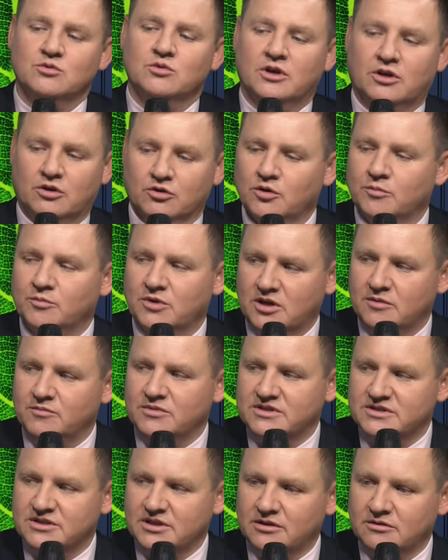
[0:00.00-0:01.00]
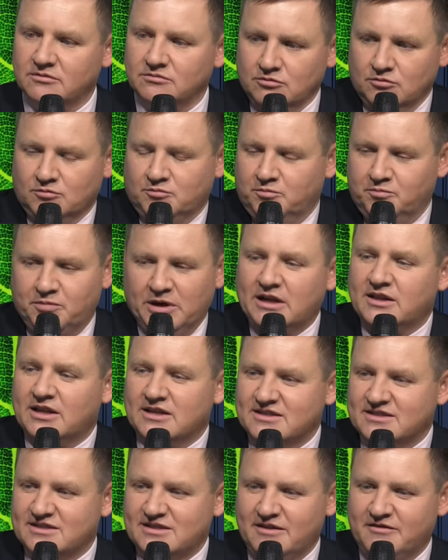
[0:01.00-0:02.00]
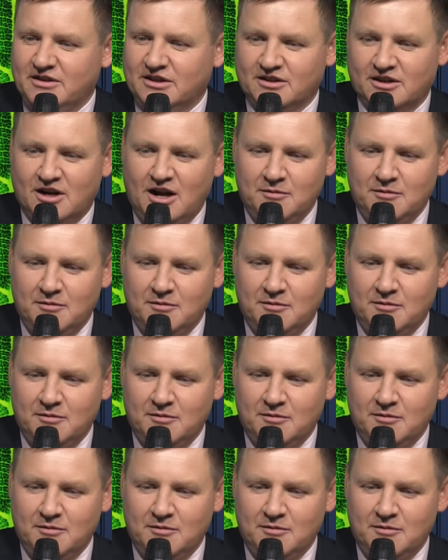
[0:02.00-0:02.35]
it's necessary to make them